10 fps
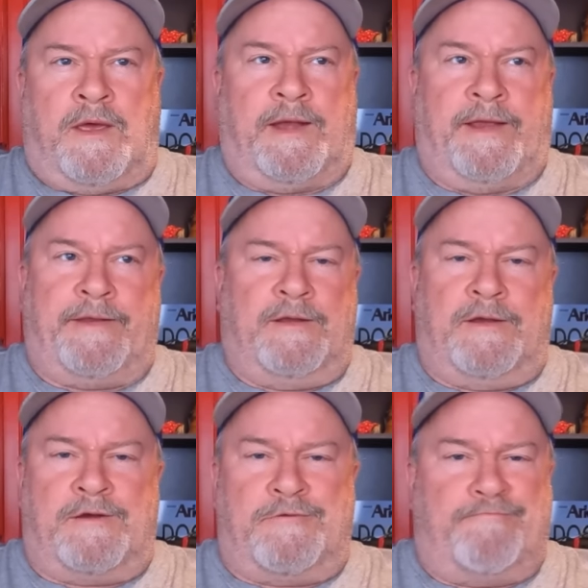And I, you
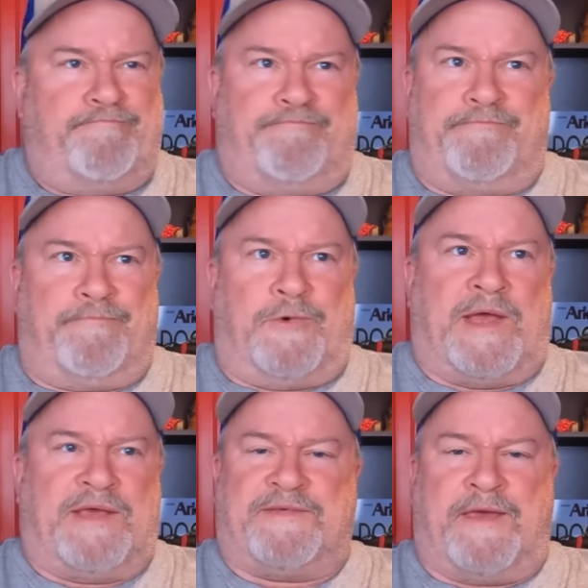know, when
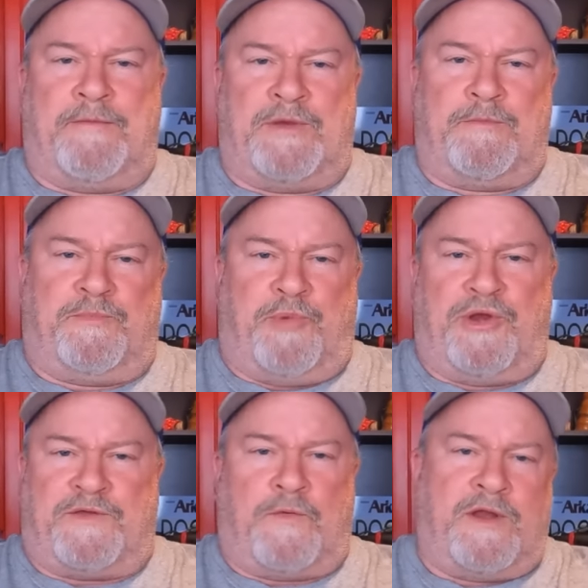I say I'm going to
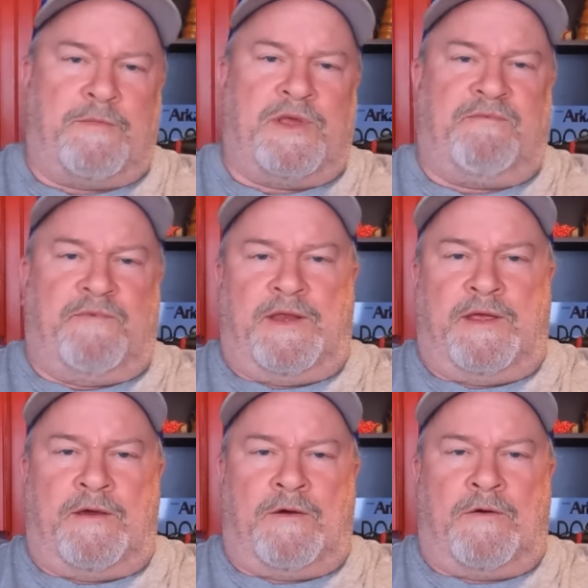put a twenty minute
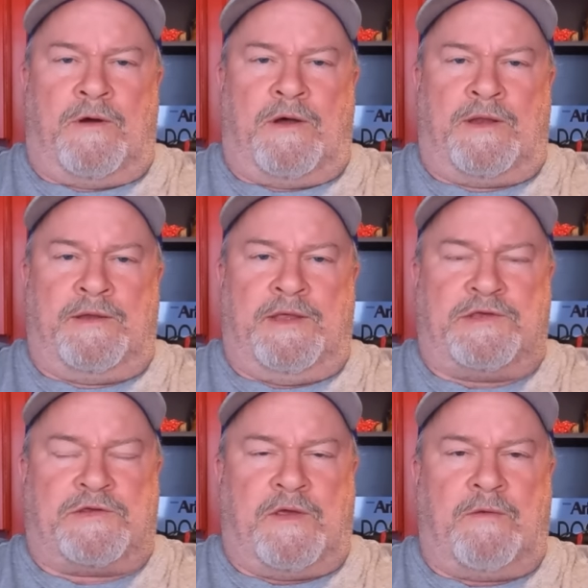video on
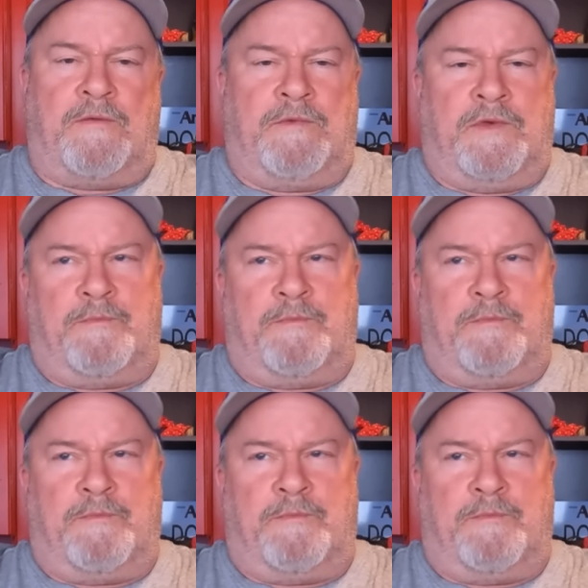each channel,